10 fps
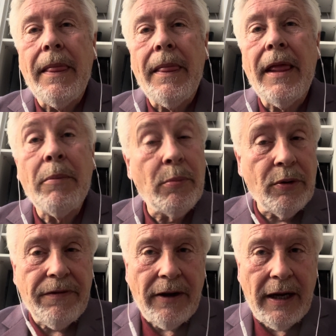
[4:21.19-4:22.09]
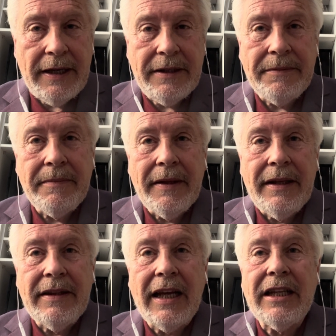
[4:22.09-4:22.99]
then we would find
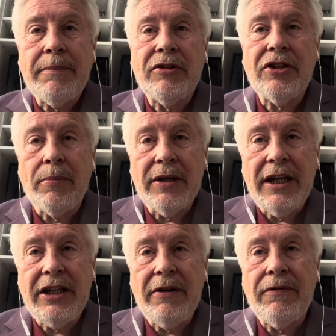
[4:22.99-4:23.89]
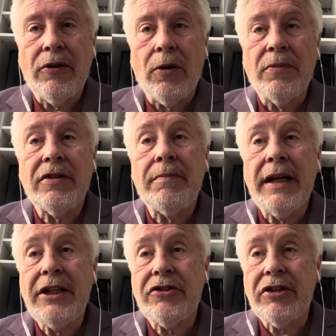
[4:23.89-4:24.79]
that the predominating forms of
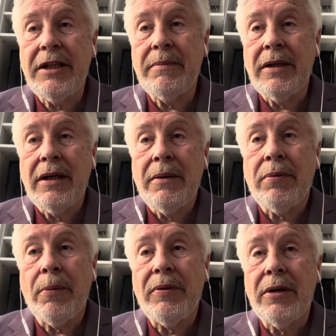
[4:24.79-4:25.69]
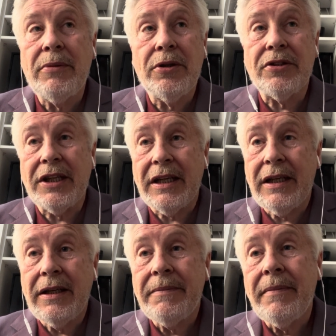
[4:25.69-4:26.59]
mainstream popular
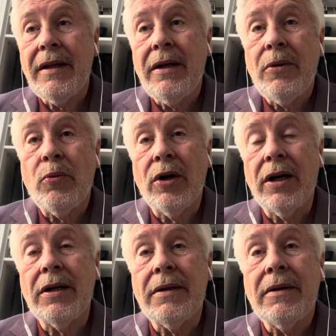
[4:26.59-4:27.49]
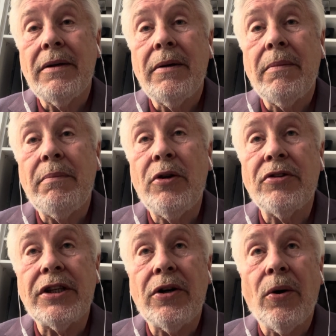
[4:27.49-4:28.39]
music were
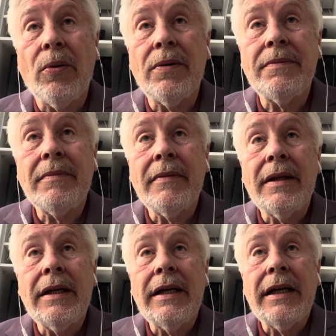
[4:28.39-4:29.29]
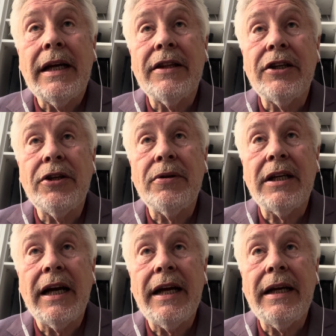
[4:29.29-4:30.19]
music hall in the
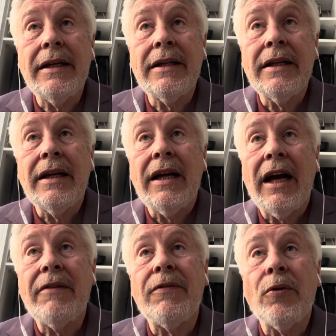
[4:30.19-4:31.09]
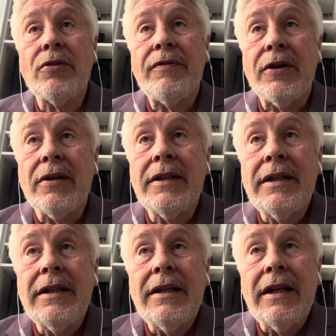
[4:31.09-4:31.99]
UK and vaudeville
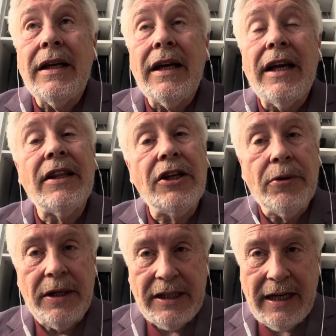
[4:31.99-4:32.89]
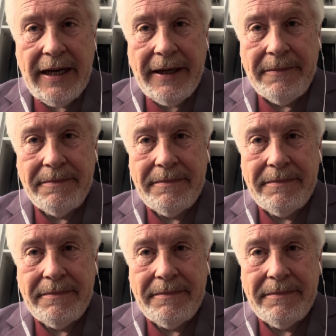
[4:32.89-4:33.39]
in the USA.